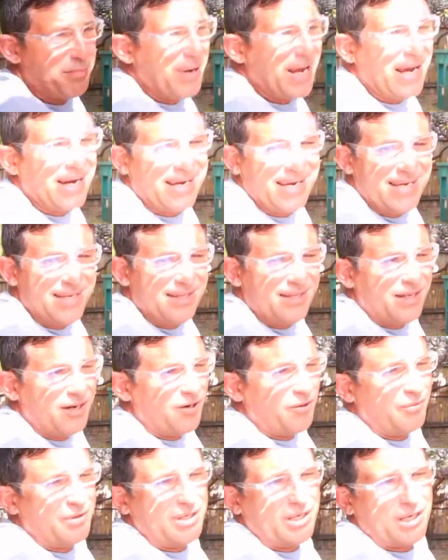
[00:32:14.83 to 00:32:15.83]
back in
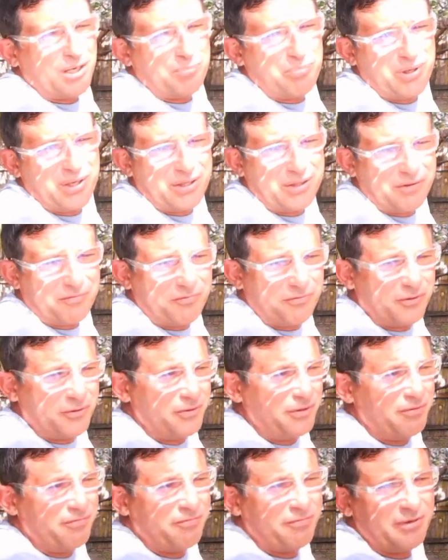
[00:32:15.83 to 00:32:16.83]
there. When you got to pick the
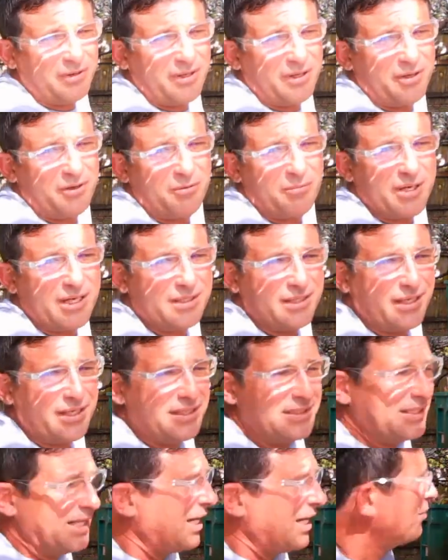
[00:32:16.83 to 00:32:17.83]
fruit, you feel like you're about to get
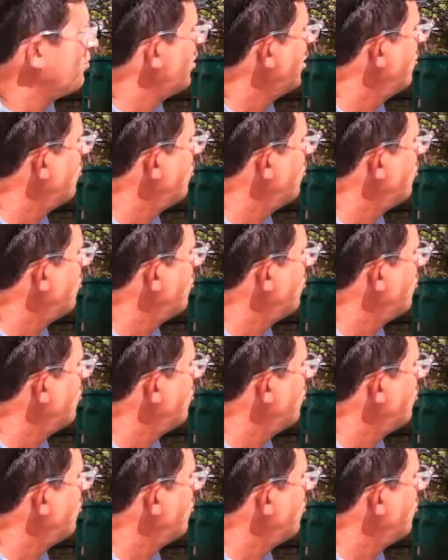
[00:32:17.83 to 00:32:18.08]
attacked by